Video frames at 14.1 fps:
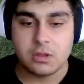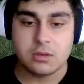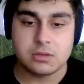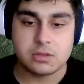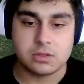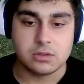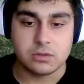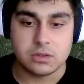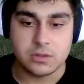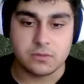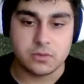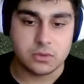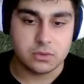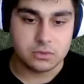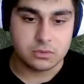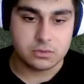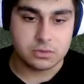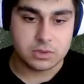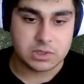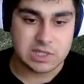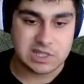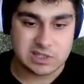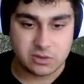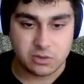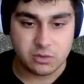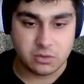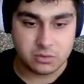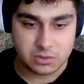So if you, it's
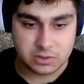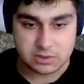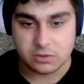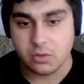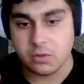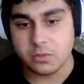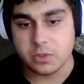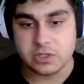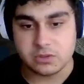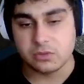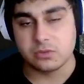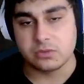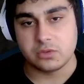always good